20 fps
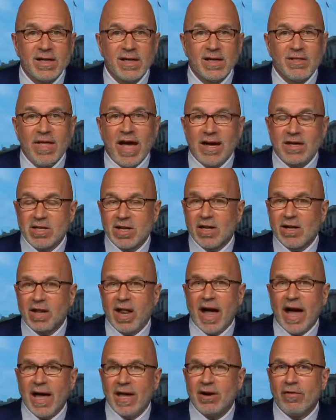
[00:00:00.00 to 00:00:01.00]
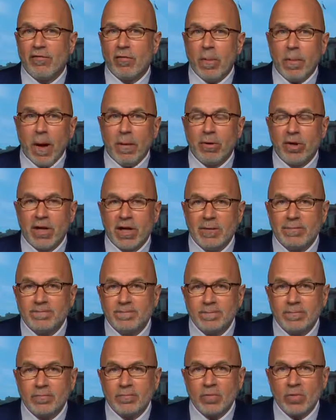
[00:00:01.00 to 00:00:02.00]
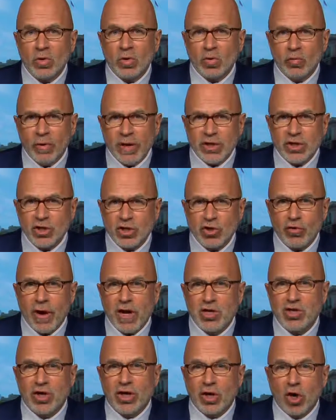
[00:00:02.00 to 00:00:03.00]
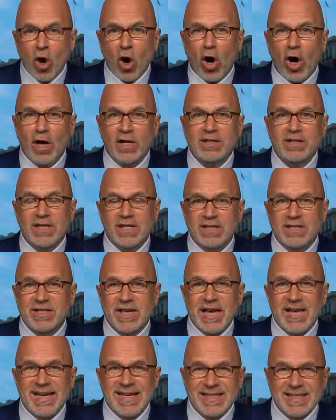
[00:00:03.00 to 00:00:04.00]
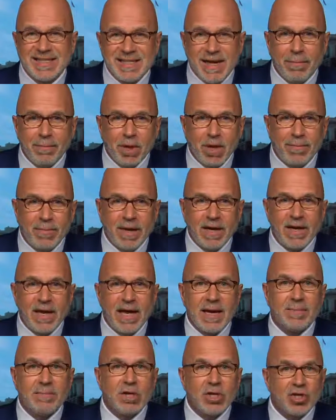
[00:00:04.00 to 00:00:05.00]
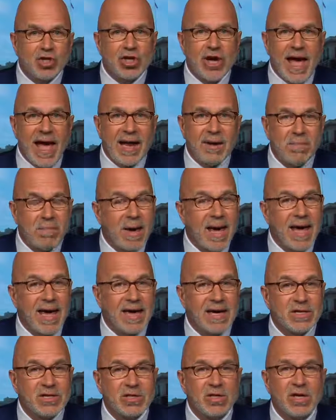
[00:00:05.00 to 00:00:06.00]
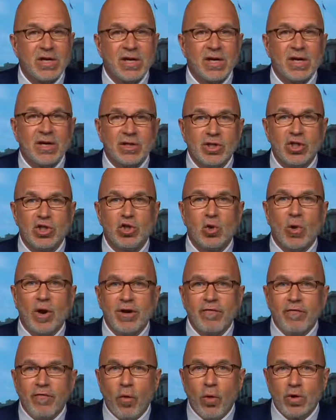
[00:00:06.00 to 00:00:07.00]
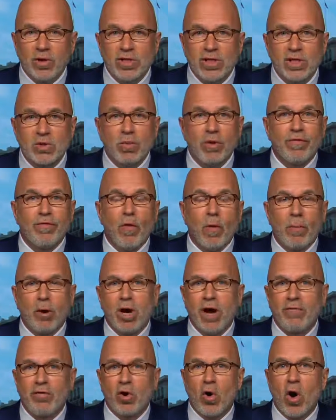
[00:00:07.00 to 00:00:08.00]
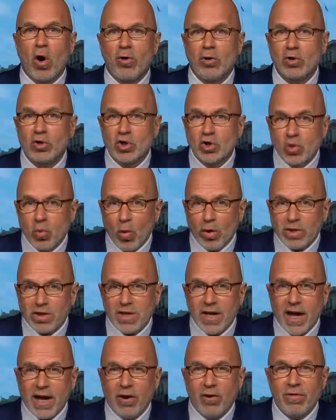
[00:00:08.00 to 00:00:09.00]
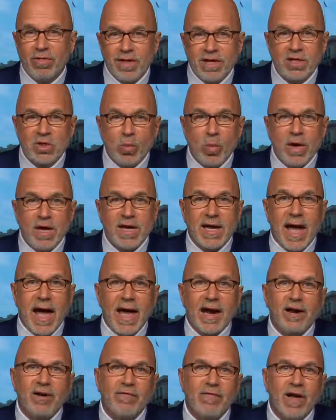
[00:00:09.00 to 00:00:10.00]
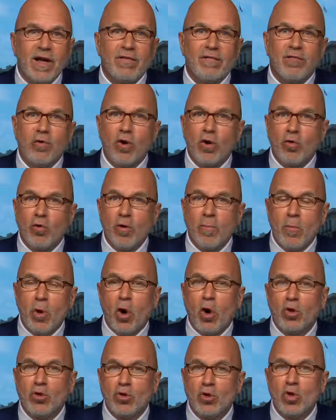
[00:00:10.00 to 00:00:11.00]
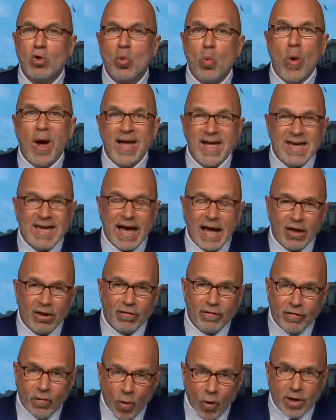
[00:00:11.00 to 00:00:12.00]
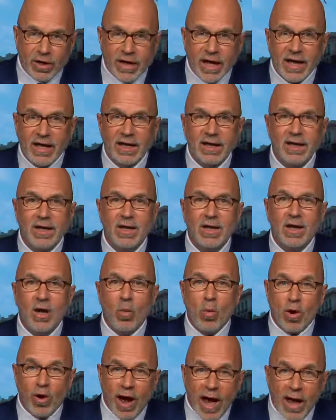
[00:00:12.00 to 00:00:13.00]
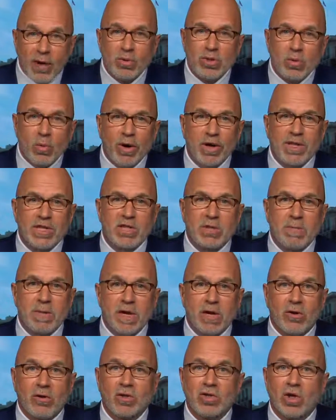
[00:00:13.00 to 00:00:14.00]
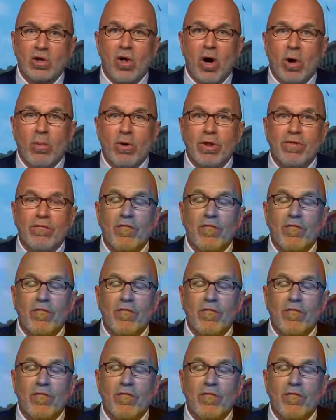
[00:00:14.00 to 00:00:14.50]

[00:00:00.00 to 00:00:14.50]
That decline of Republican registration caused a state assemblyman named Chad Mays to join forces with former Governor Arnold Schwazenegger this week at an event for a group called New Way California, where I was one of the speakers, along with